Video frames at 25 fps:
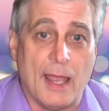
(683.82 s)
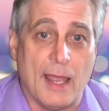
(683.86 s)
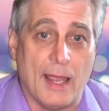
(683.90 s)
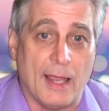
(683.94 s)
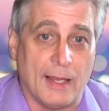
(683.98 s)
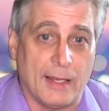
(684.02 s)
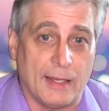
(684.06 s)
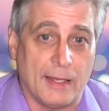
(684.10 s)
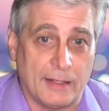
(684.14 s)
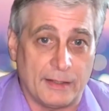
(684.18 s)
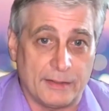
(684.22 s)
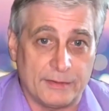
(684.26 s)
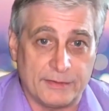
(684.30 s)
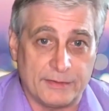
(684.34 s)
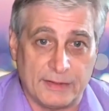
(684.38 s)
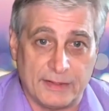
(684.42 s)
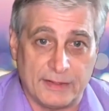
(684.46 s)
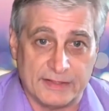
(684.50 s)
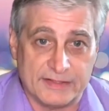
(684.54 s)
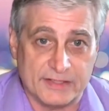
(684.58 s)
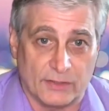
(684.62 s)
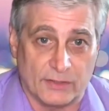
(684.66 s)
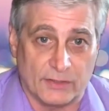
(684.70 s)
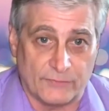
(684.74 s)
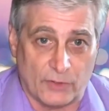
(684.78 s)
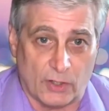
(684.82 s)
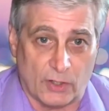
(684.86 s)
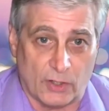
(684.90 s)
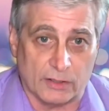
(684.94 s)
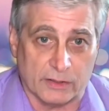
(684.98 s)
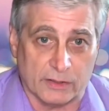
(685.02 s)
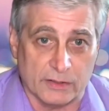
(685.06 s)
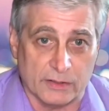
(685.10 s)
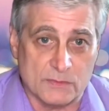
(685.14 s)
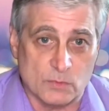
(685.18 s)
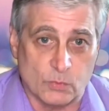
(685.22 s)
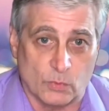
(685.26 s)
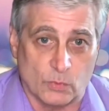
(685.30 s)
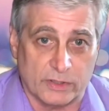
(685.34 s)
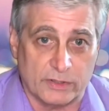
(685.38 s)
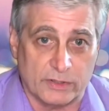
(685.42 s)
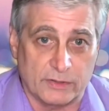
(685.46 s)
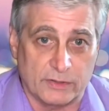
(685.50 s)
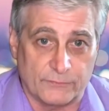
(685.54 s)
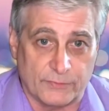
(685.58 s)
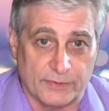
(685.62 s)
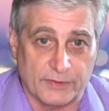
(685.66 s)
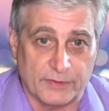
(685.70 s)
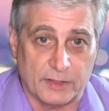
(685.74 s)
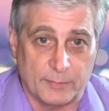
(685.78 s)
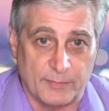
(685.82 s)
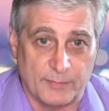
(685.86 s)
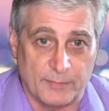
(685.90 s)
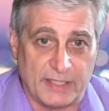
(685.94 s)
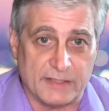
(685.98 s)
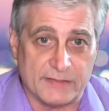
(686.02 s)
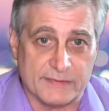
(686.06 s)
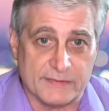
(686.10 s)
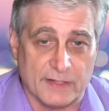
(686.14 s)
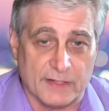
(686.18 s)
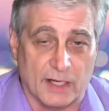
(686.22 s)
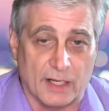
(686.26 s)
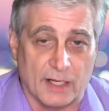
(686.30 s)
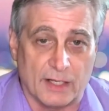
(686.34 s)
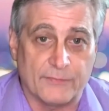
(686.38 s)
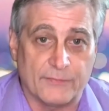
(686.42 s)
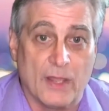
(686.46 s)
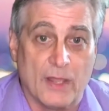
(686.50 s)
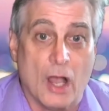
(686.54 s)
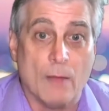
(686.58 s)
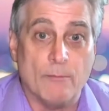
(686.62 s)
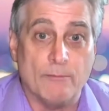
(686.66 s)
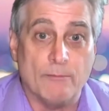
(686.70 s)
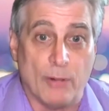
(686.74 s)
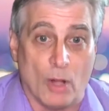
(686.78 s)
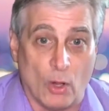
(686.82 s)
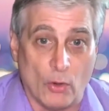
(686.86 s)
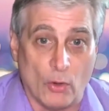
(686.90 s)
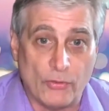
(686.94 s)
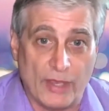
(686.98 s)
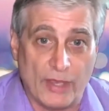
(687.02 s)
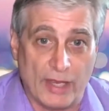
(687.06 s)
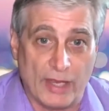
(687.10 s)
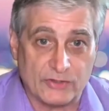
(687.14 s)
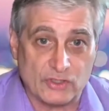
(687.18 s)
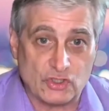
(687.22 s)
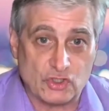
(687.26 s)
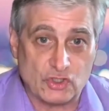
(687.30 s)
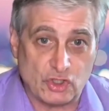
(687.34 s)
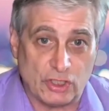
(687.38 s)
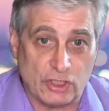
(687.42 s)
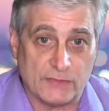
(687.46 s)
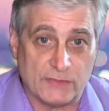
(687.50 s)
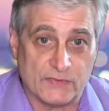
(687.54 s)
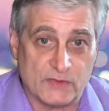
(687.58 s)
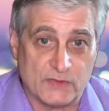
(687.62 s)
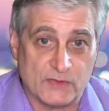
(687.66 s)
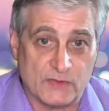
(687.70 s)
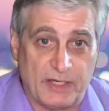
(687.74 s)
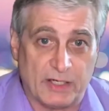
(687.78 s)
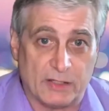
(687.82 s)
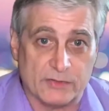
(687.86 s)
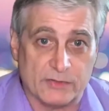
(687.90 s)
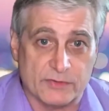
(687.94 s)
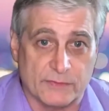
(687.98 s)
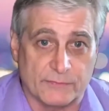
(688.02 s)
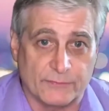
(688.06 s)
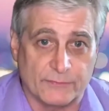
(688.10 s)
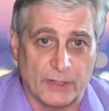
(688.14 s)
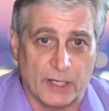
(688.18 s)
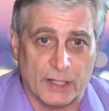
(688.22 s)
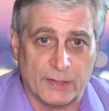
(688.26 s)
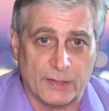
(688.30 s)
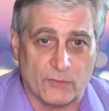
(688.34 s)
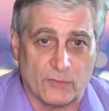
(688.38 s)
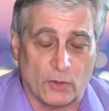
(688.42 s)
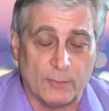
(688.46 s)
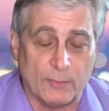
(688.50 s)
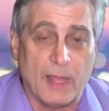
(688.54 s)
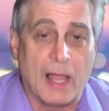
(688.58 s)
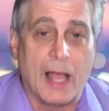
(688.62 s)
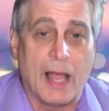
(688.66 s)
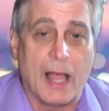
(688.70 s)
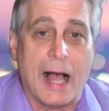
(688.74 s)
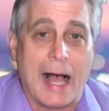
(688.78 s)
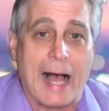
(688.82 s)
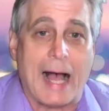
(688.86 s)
and Itzel Vargas working from the committee staff, both had the sheet of speakers in front of them.